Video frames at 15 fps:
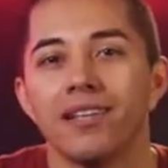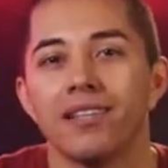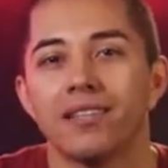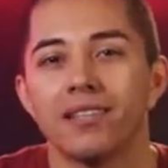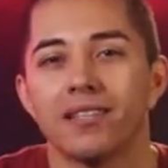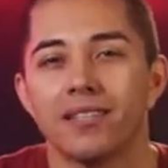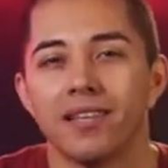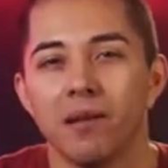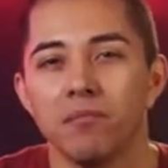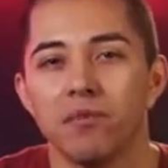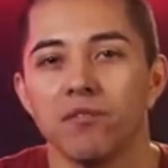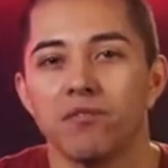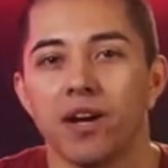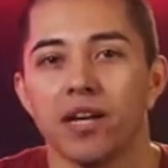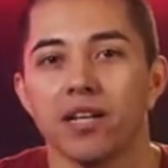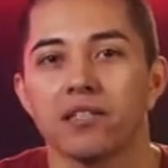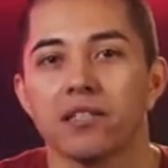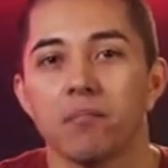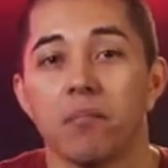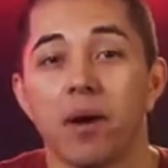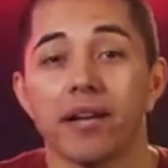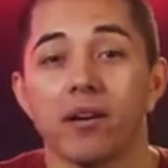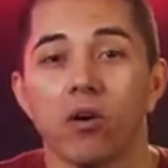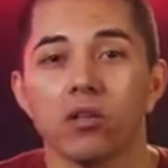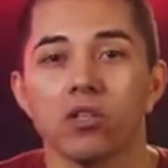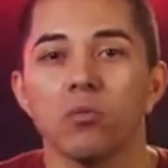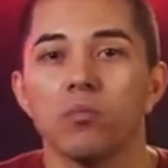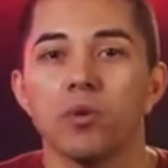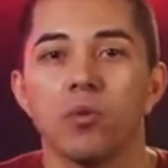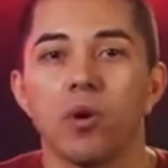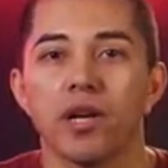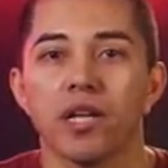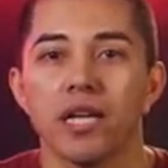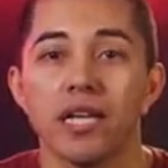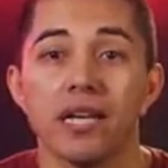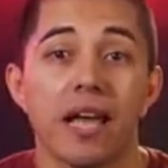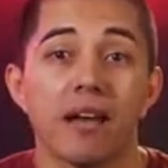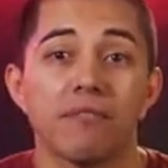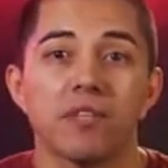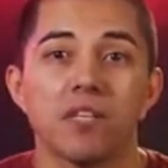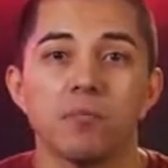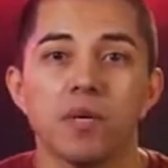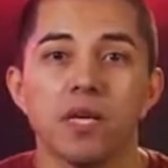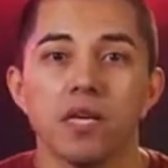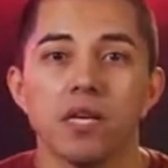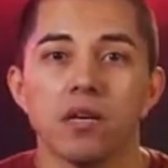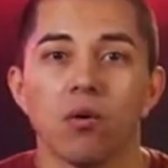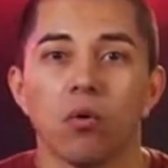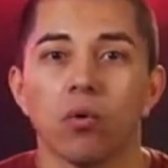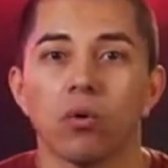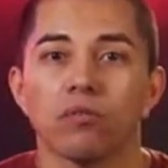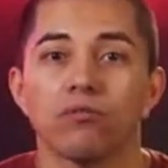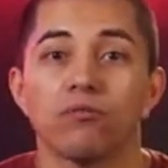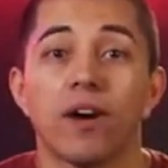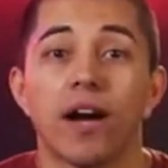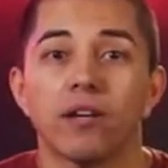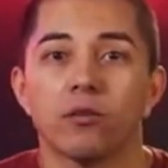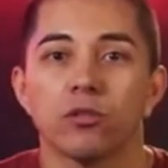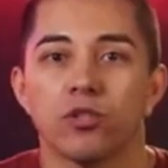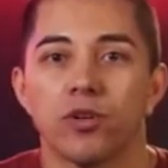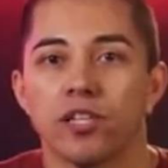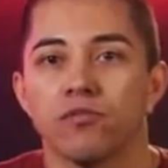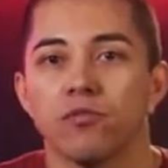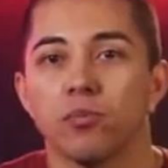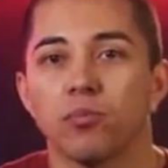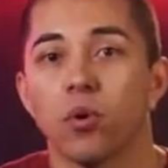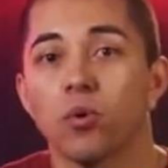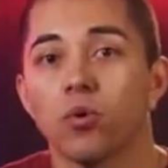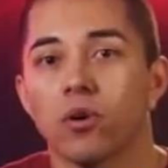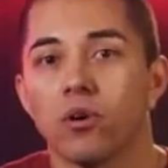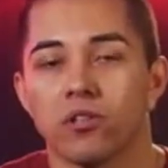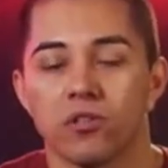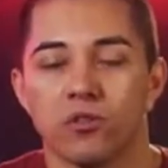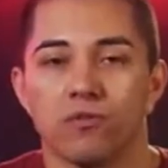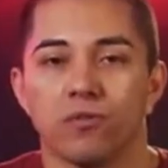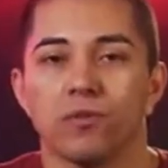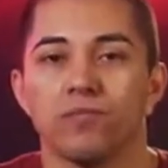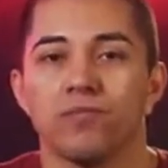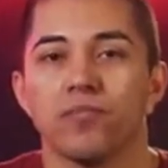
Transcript: This same device might also be running in FTP, or File Transfer Protocol server.